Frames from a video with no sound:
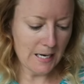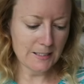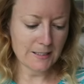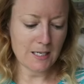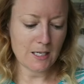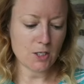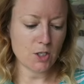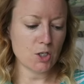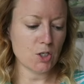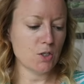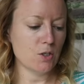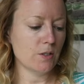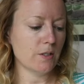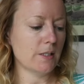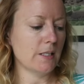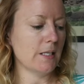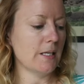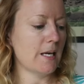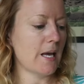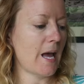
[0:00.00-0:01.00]
next I
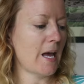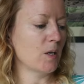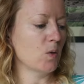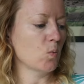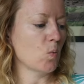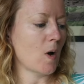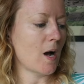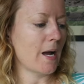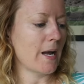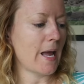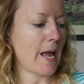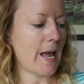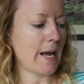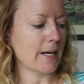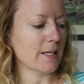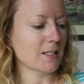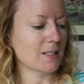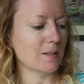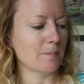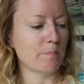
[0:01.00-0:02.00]
use the
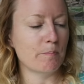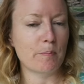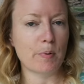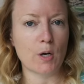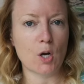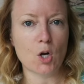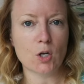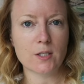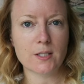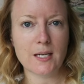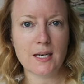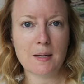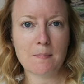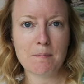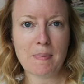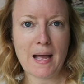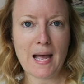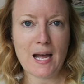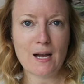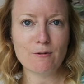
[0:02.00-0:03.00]
NYX
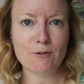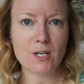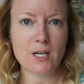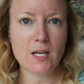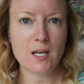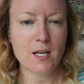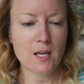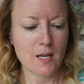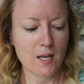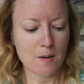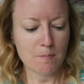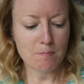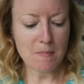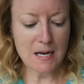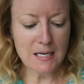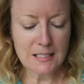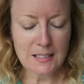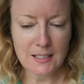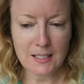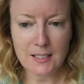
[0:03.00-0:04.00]
blotting powder.
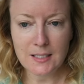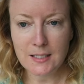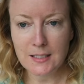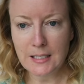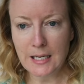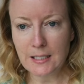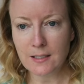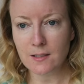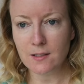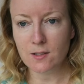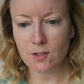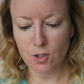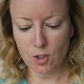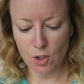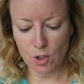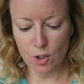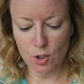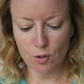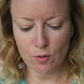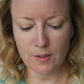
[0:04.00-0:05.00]
My skin tends
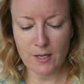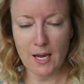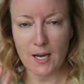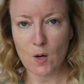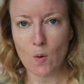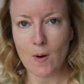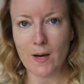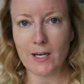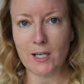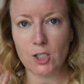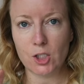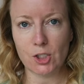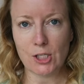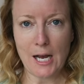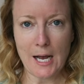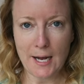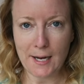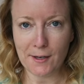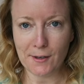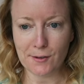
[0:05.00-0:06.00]
to get quite a
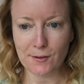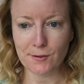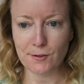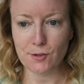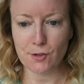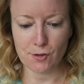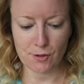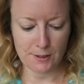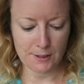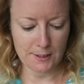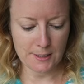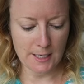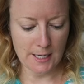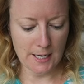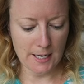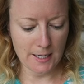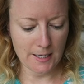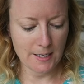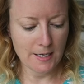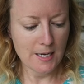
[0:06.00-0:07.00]
shine on during the
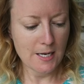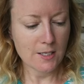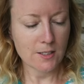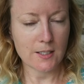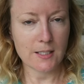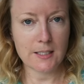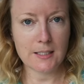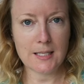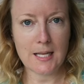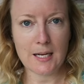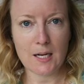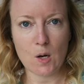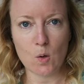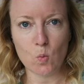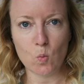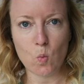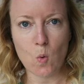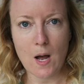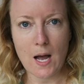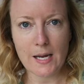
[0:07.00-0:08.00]
day. So this is like a
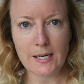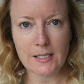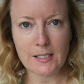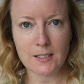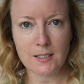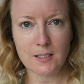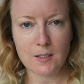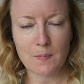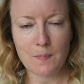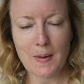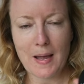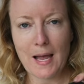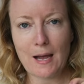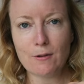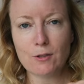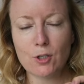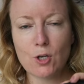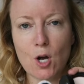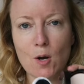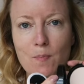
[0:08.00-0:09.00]
white
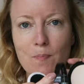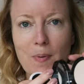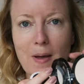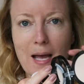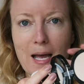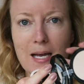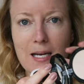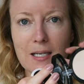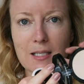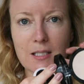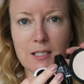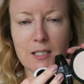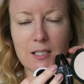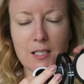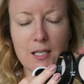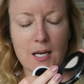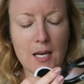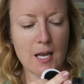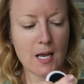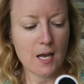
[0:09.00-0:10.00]
powder
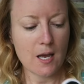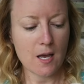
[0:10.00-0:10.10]
compact